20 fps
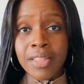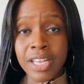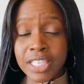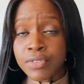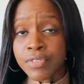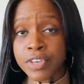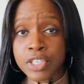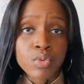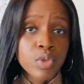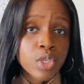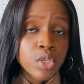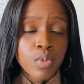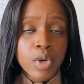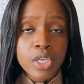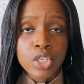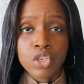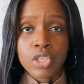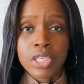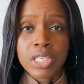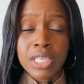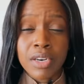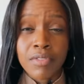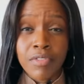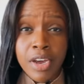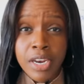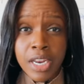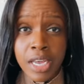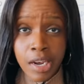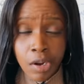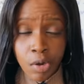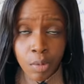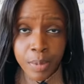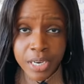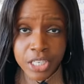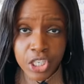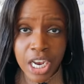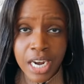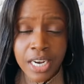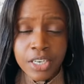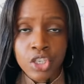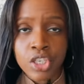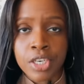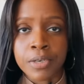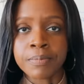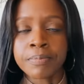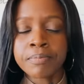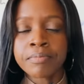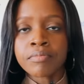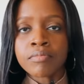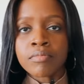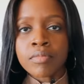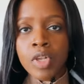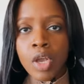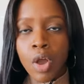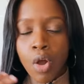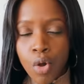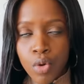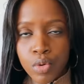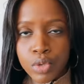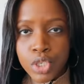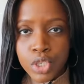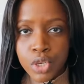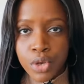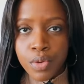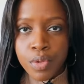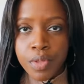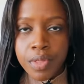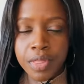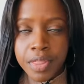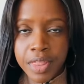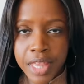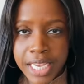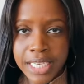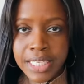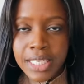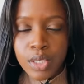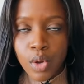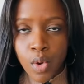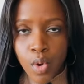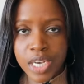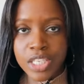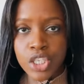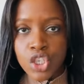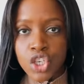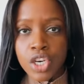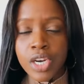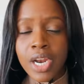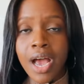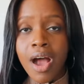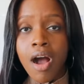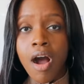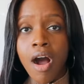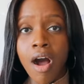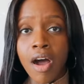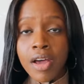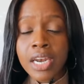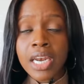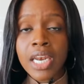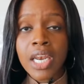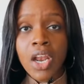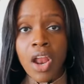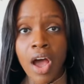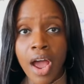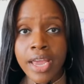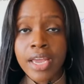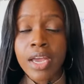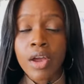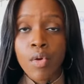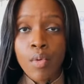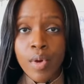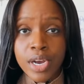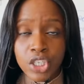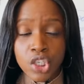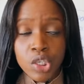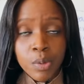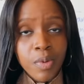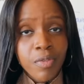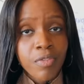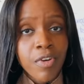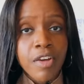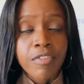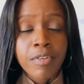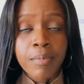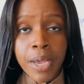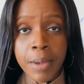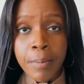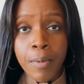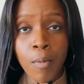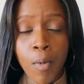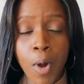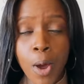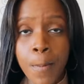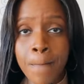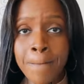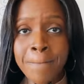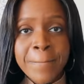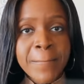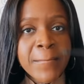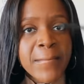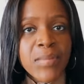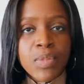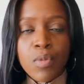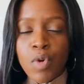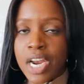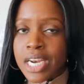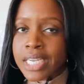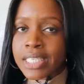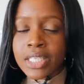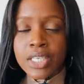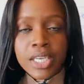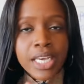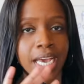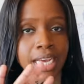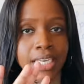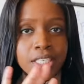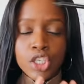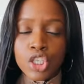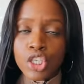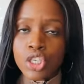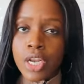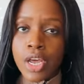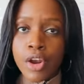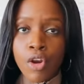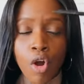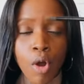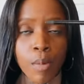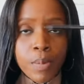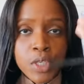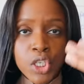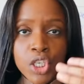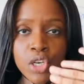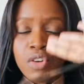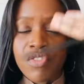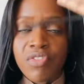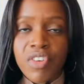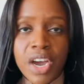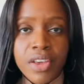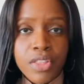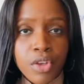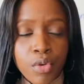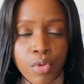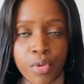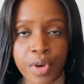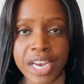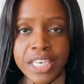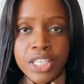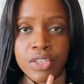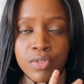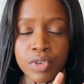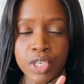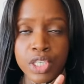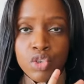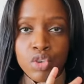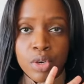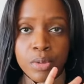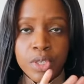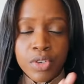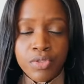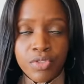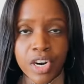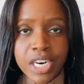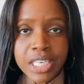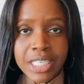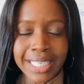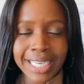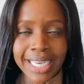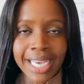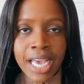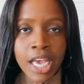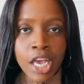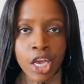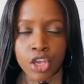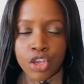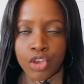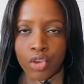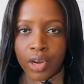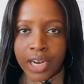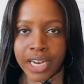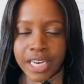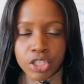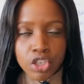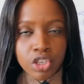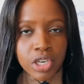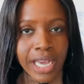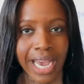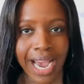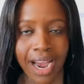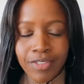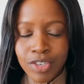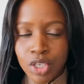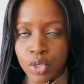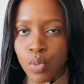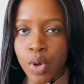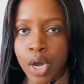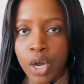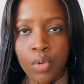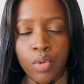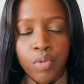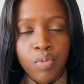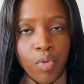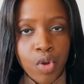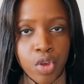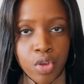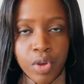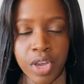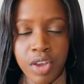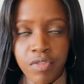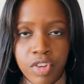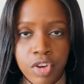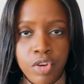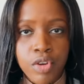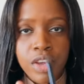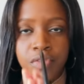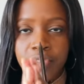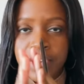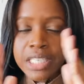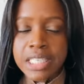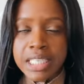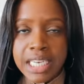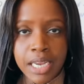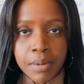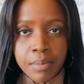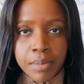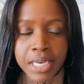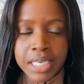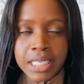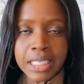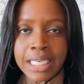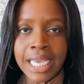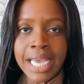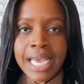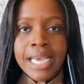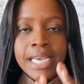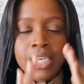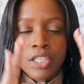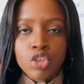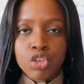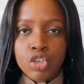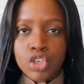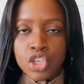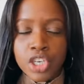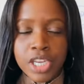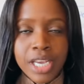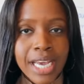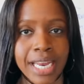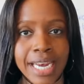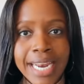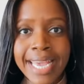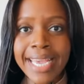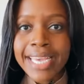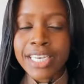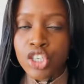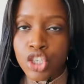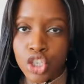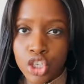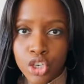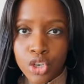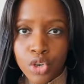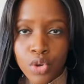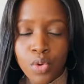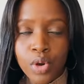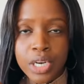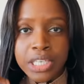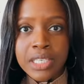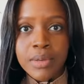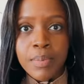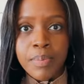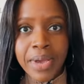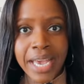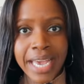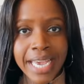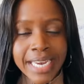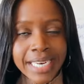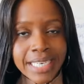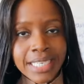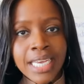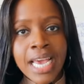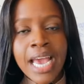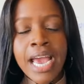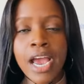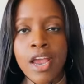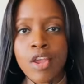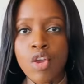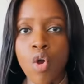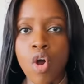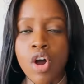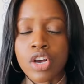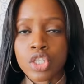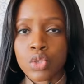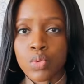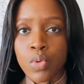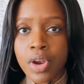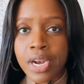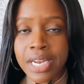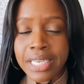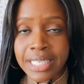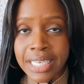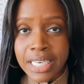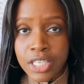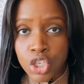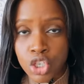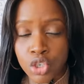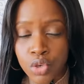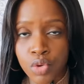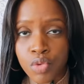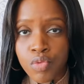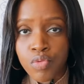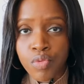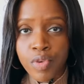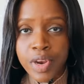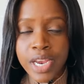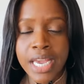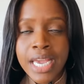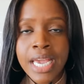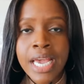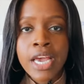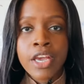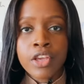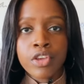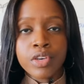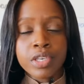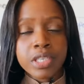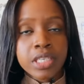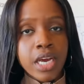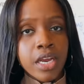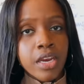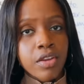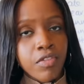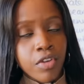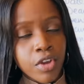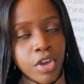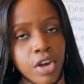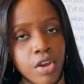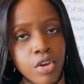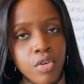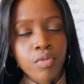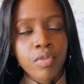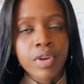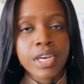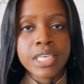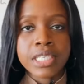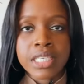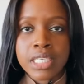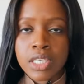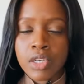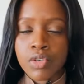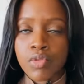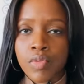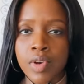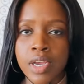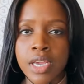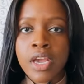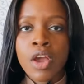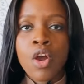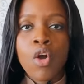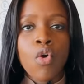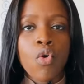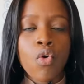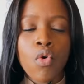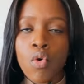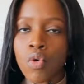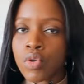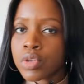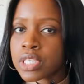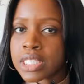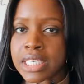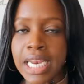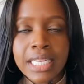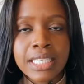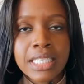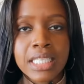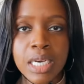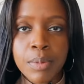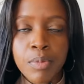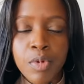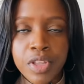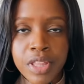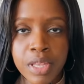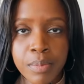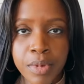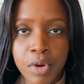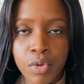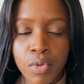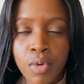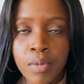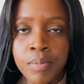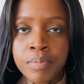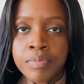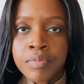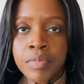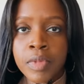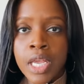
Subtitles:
That's the first reason why students can find it a little bit challenging. Also, this question, unlike question number 5 in paper 1, well, at least you get an option of either creative or descriptive writing. You literally have to work with what you're given. You're given a statement, it's usually an issue, a debate, and you're asked to what extent do you agree. You decide if you're gonna agree, disagree, or stand somewhere in the middle.